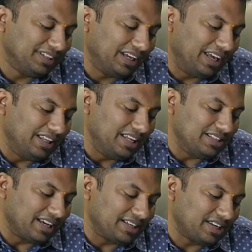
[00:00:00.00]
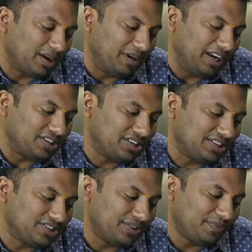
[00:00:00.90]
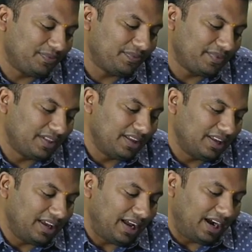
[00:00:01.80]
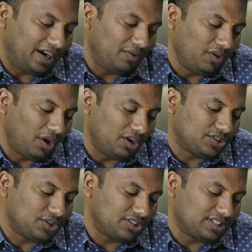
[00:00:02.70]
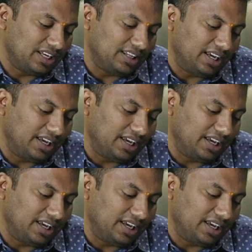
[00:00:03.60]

in these examinations and we will also see the